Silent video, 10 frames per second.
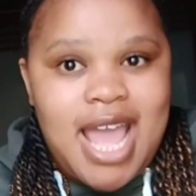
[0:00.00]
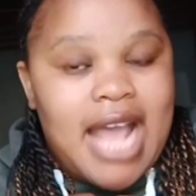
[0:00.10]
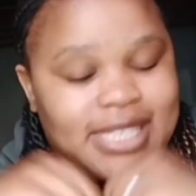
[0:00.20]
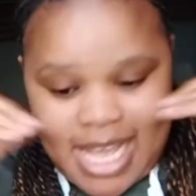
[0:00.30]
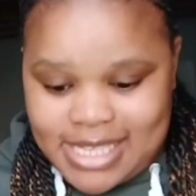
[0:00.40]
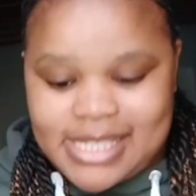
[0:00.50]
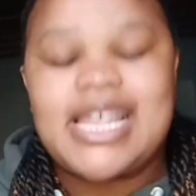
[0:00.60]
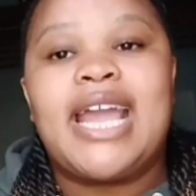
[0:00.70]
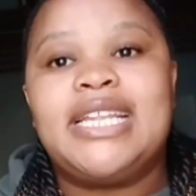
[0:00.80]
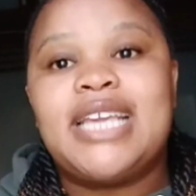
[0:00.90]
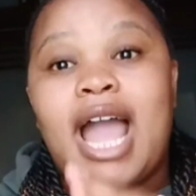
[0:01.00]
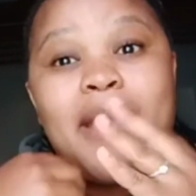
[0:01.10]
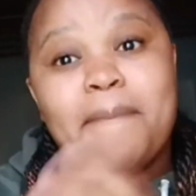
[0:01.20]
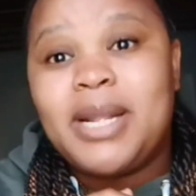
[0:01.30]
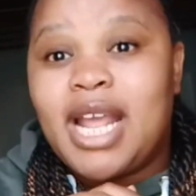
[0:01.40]
sadly,
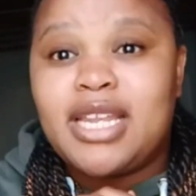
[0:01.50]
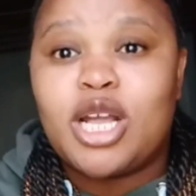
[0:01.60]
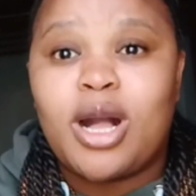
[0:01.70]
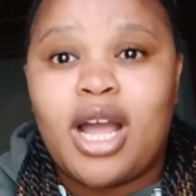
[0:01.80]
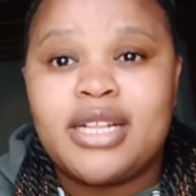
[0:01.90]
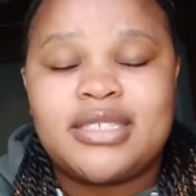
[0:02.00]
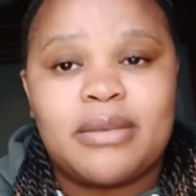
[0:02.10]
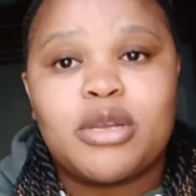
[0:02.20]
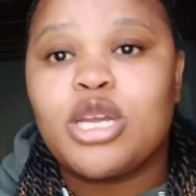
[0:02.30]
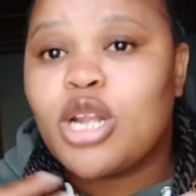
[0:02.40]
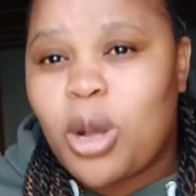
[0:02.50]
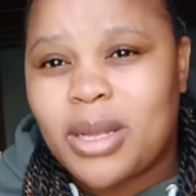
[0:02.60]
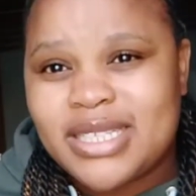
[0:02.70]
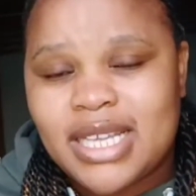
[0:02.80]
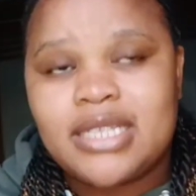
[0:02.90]
I'm planning on some good
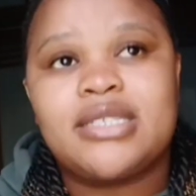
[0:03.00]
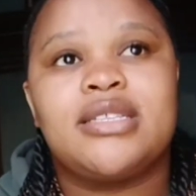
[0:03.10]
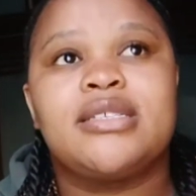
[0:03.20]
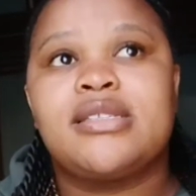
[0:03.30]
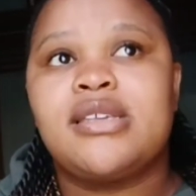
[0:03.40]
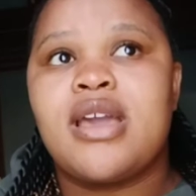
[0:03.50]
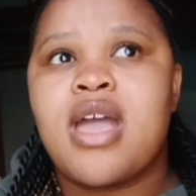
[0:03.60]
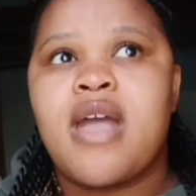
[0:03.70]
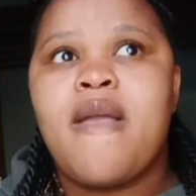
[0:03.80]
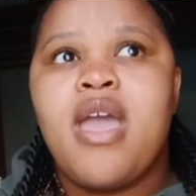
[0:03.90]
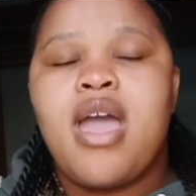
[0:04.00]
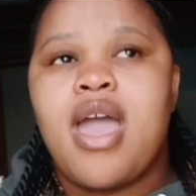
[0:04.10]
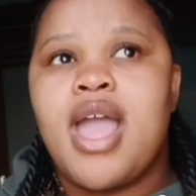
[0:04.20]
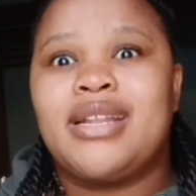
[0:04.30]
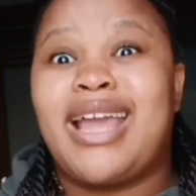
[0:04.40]
content this year,
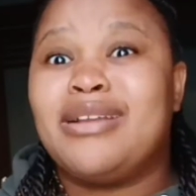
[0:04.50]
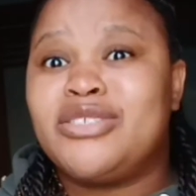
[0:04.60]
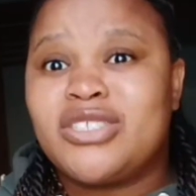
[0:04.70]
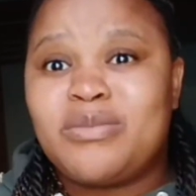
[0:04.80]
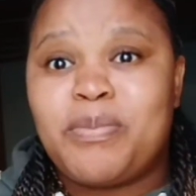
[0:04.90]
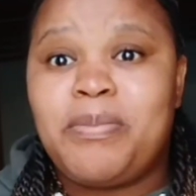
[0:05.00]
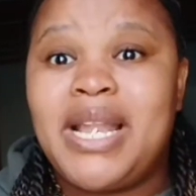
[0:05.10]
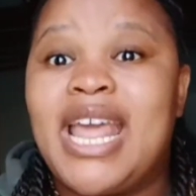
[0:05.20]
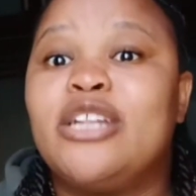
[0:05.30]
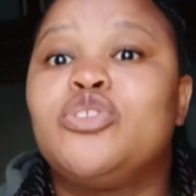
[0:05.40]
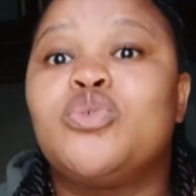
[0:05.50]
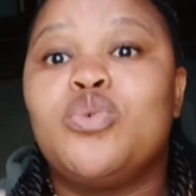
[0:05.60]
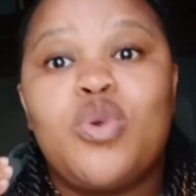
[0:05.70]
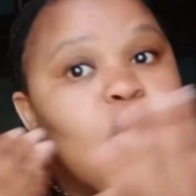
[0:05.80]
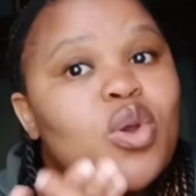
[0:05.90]
and I just plan
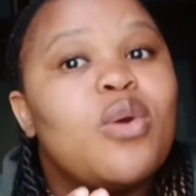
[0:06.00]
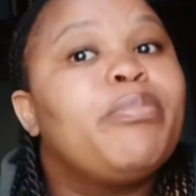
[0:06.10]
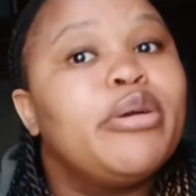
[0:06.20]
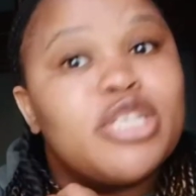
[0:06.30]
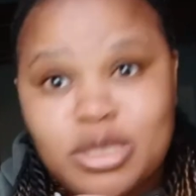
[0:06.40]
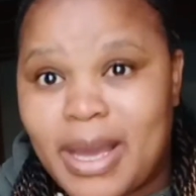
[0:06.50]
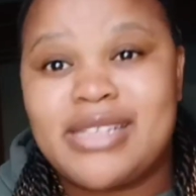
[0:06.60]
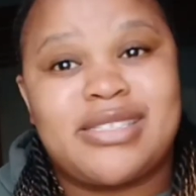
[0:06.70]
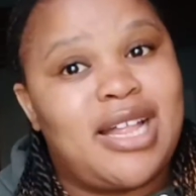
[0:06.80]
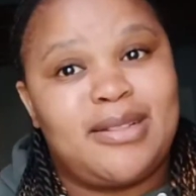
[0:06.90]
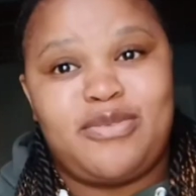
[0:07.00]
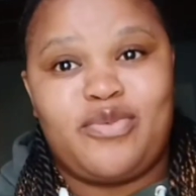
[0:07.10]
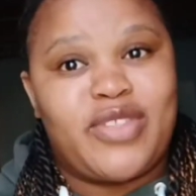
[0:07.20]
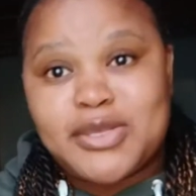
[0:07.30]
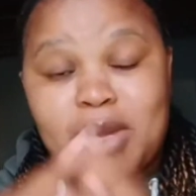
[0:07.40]
to push myself.
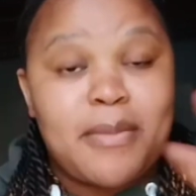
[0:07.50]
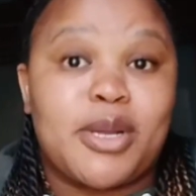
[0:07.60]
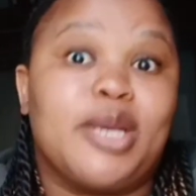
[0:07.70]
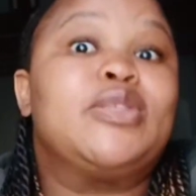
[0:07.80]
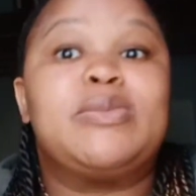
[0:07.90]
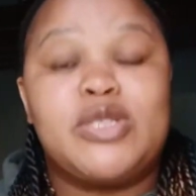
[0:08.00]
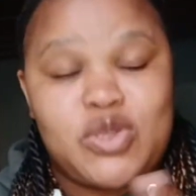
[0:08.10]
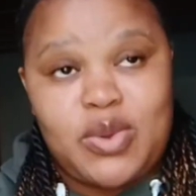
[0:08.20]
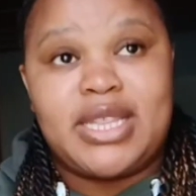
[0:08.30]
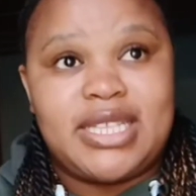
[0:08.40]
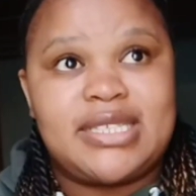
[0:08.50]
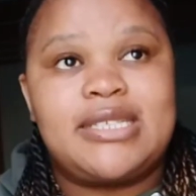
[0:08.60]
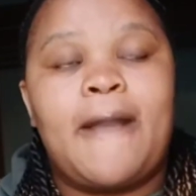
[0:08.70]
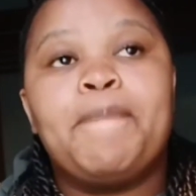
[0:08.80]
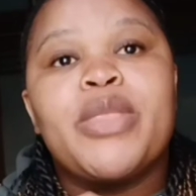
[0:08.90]
That's what I'm going to be doing this year.